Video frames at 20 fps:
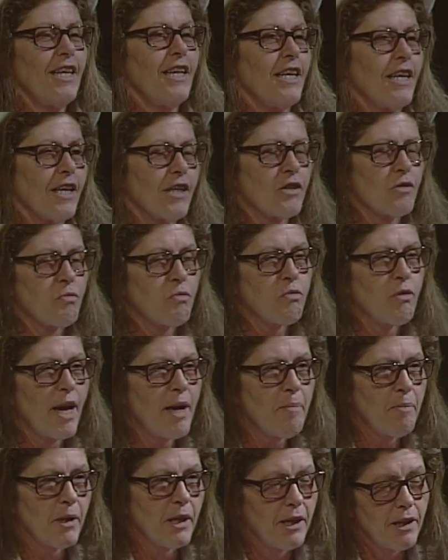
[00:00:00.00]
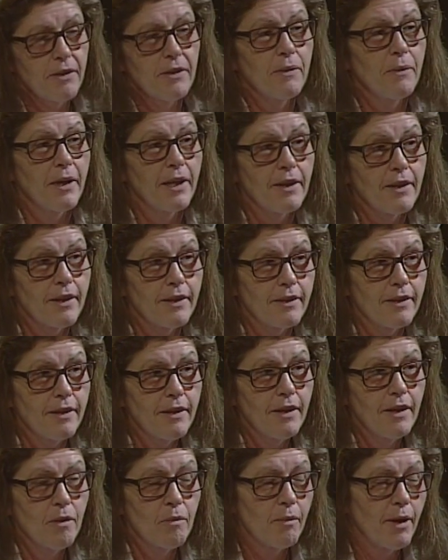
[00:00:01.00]
It's rampant in New England,
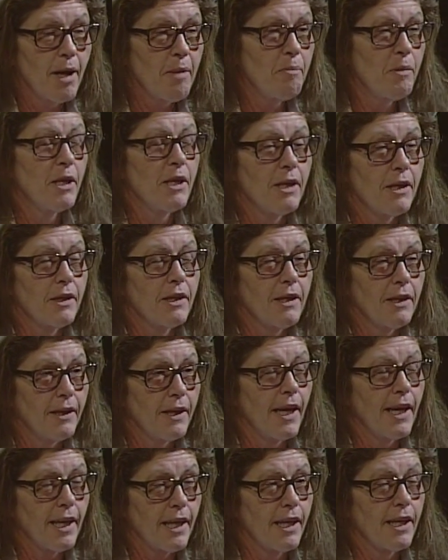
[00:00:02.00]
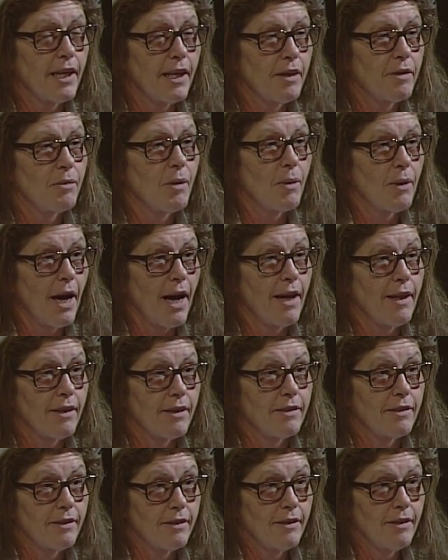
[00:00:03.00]
rampant in Connecticut and Rhode
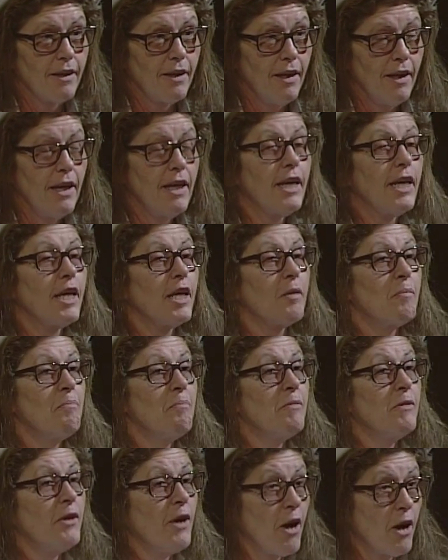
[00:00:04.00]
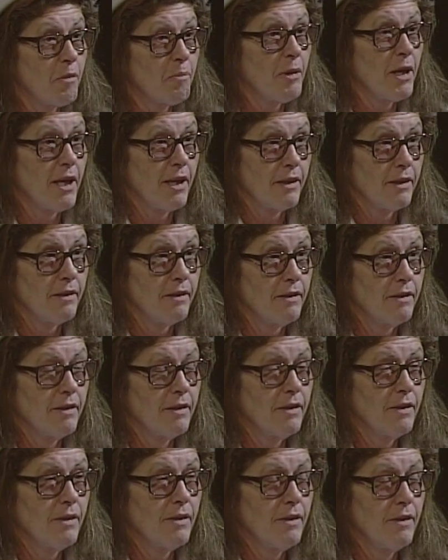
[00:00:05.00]
Island, in young men.
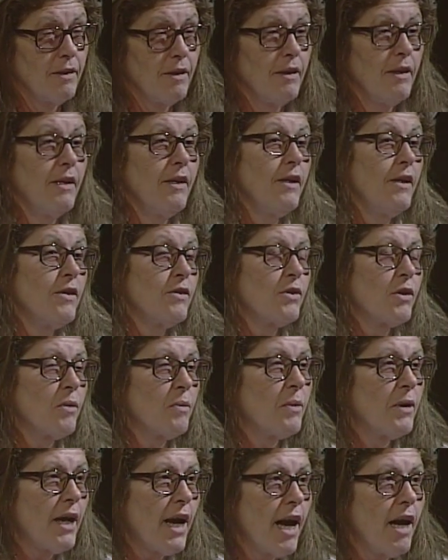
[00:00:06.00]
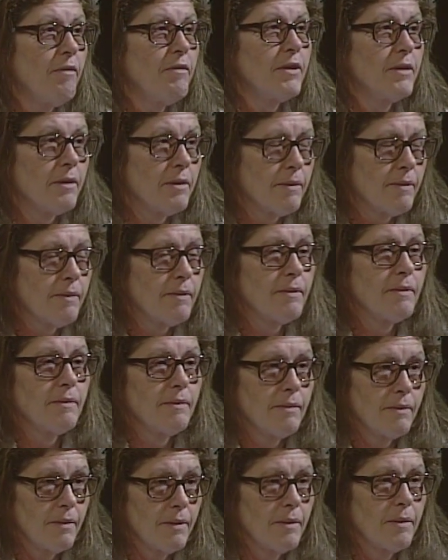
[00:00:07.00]
So we're having
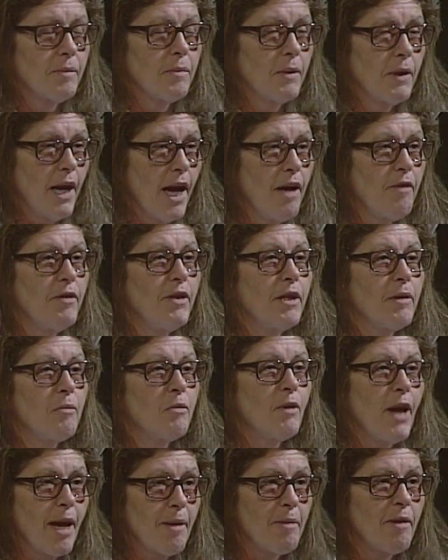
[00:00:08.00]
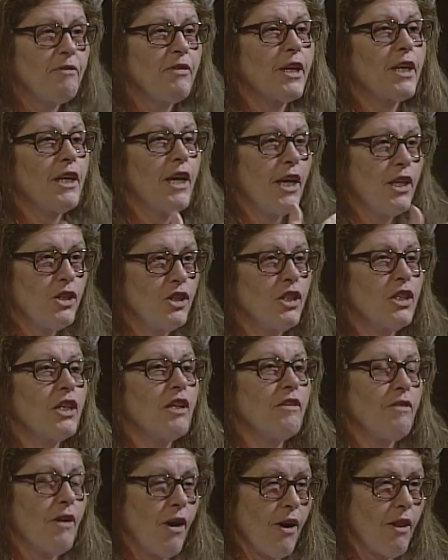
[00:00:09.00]
a ramification
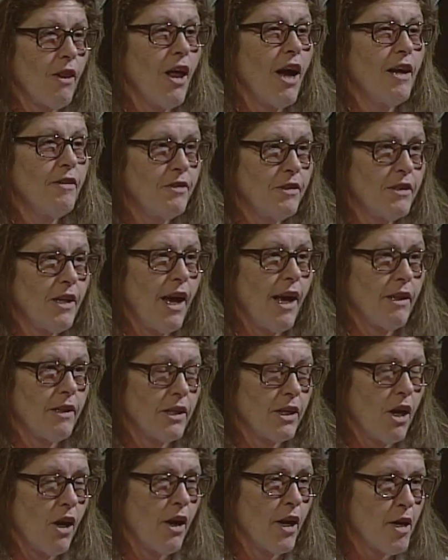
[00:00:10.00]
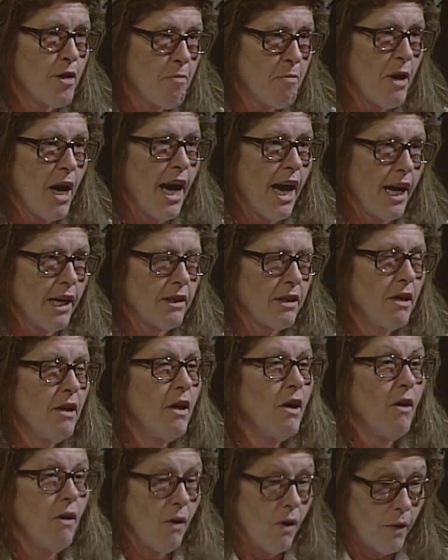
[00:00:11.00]
of our lifestyle and our impact
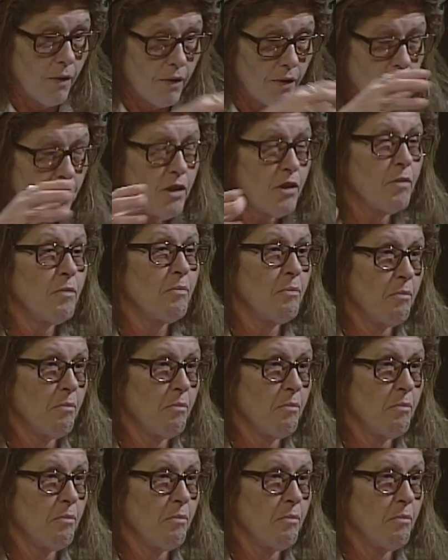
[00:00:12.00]
on this